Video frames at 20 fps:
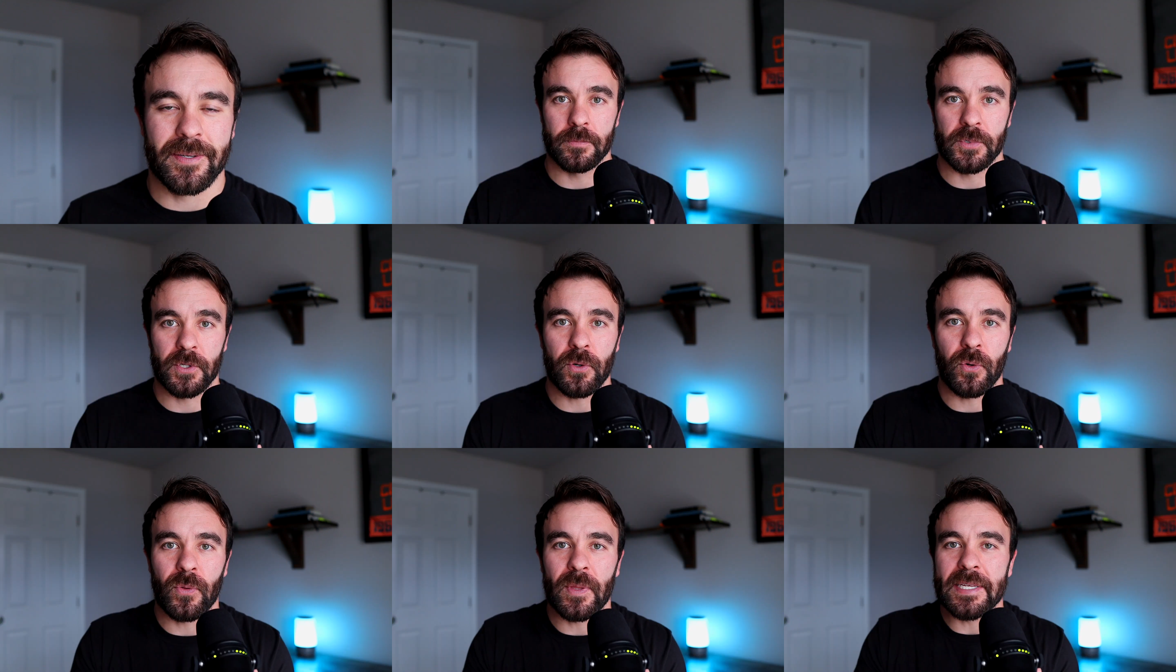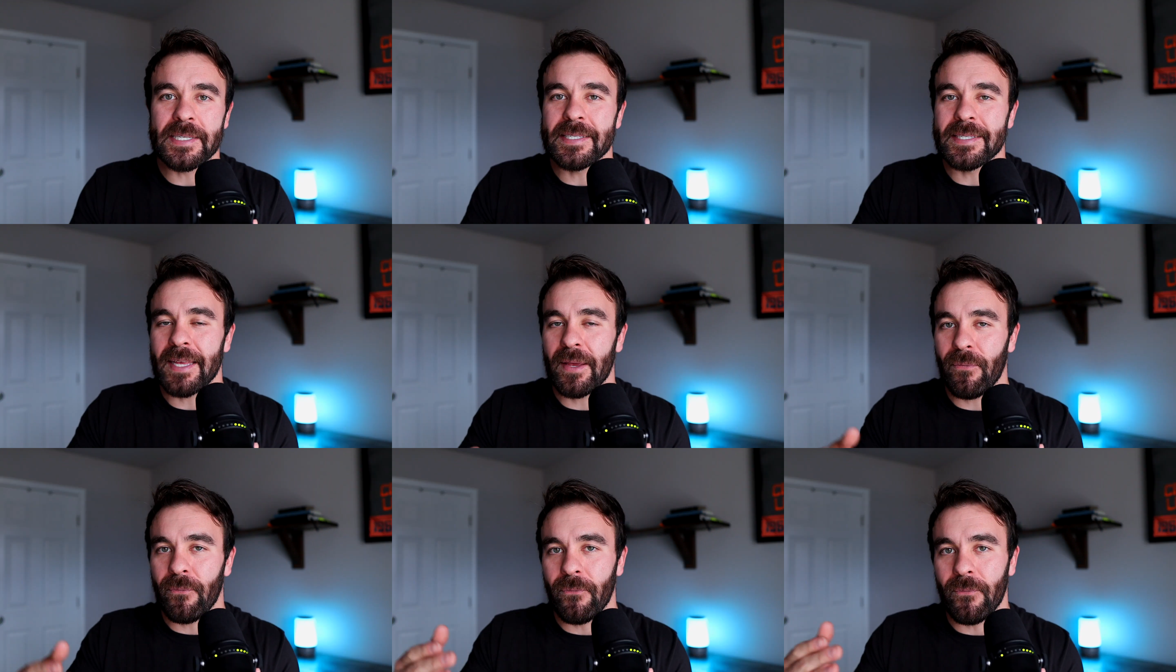So this is
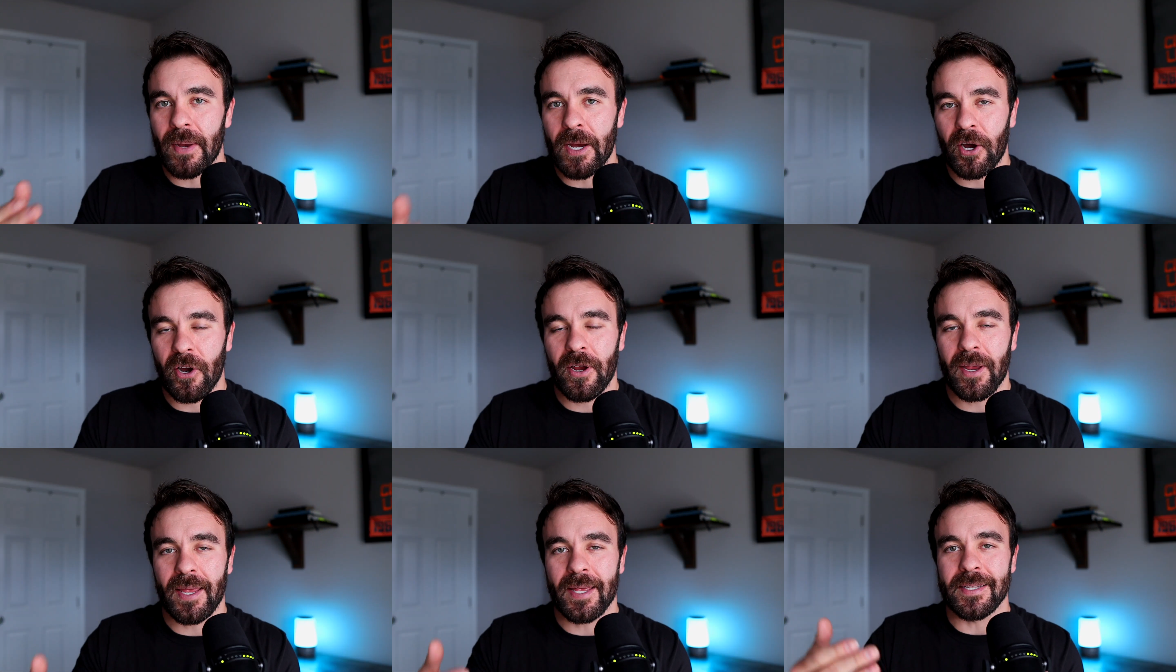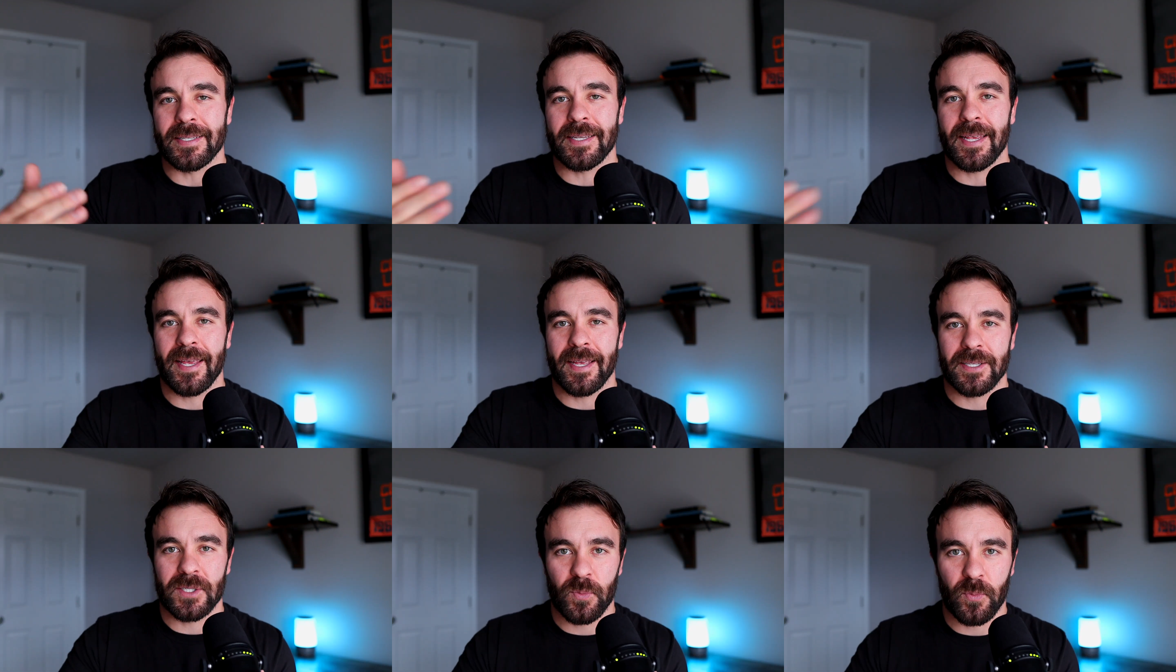a very
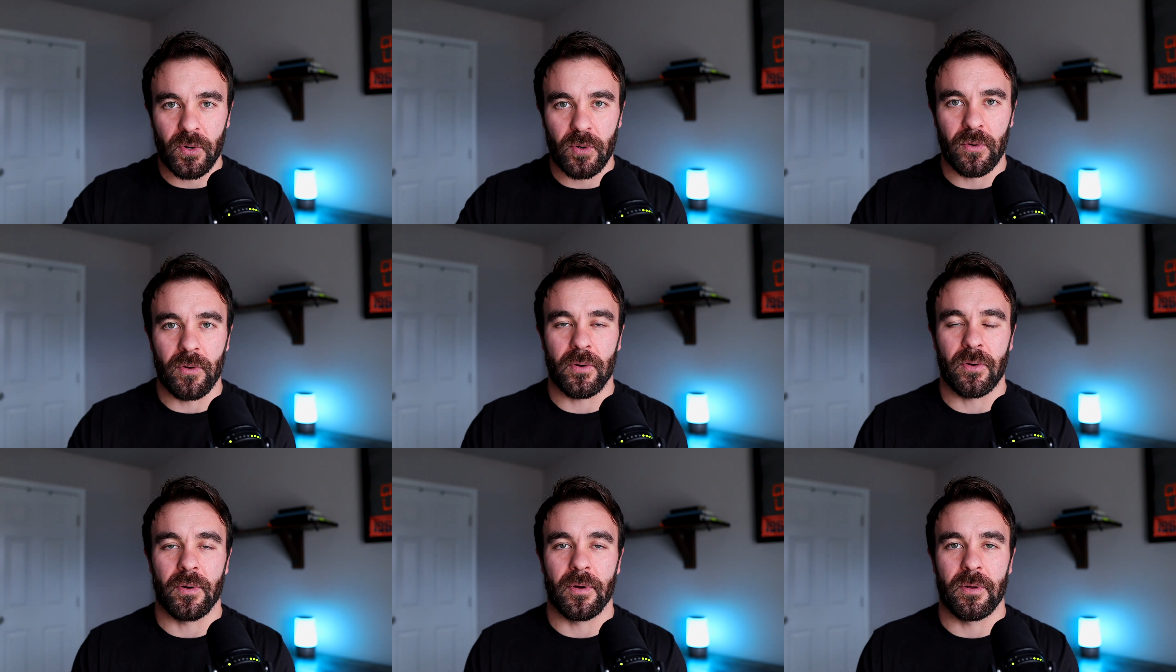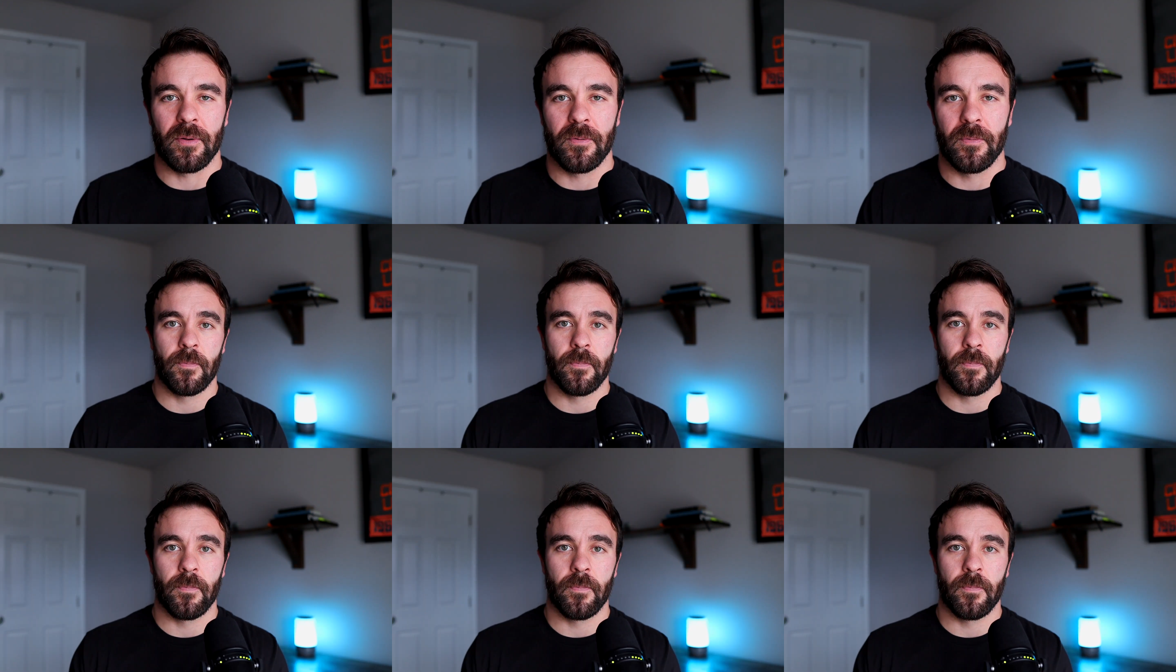intense protocol.